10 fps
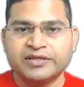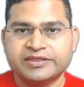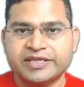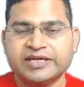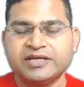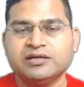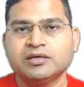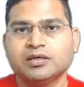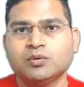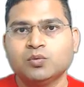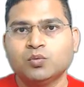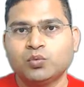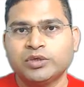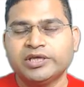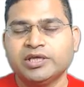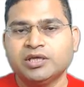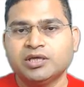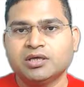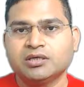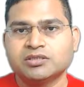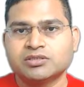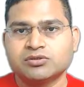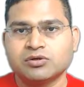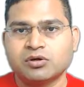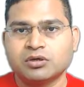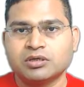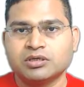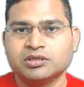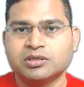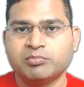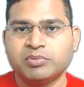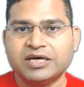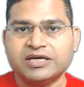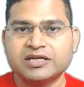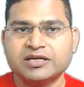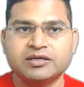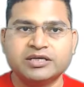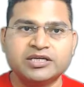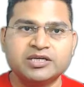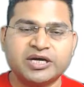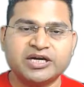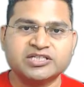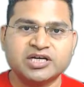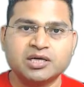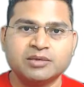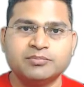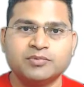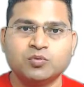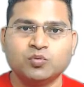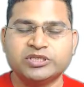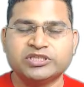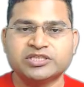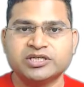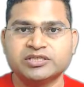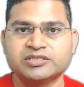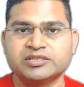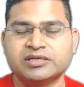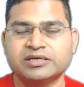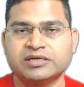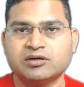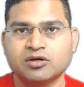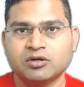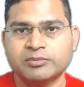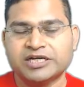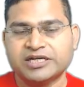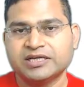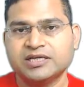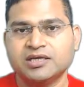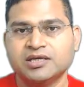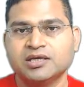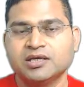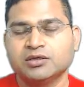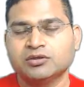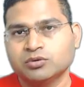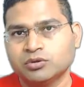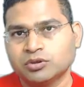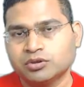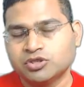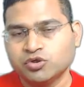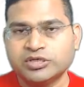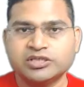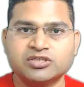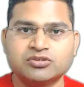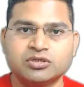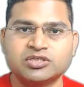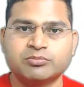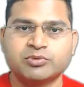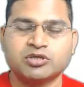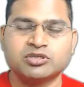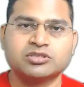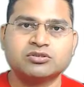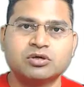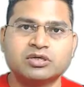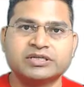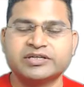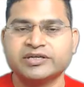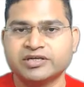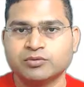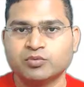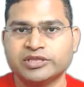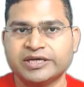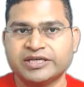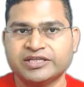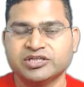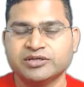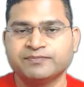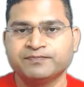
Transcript: Then we installed the plugin in PyCharm, which is automatically uh, during the installation process got integrated with the engine.